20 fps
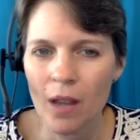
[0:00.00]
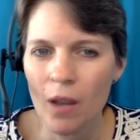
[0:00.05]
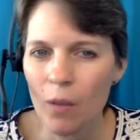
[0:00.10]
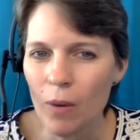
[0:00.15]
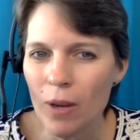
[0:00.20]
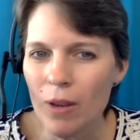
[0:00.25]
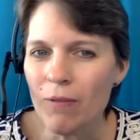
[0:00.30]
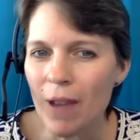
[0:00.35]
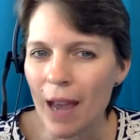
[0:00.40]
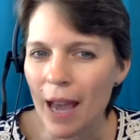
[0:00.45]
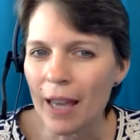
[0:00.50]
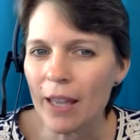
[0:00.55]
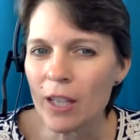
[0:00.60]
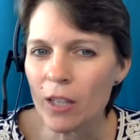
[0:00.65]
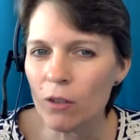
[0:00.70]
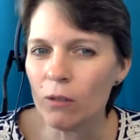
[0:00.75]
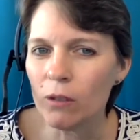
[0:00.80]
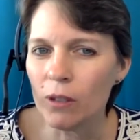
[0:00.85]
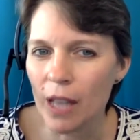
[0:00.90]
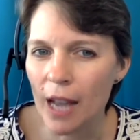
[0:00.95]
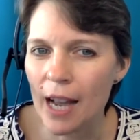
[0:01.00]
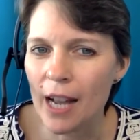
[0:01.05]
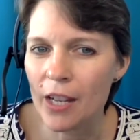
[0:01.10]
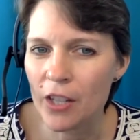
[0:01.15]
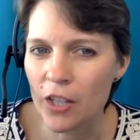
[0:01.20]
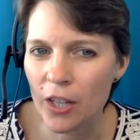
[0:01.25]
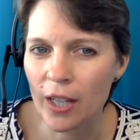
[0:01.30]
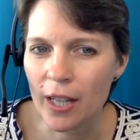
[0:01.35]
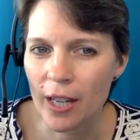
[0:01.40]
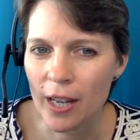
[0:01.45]
We value
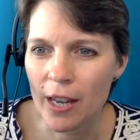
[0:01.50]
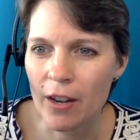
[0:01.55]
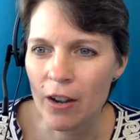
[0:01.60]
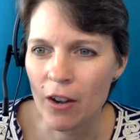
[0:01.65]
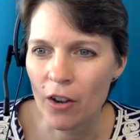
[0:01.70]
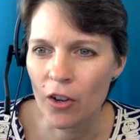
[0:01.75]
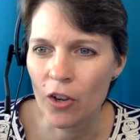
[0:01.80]
logic in our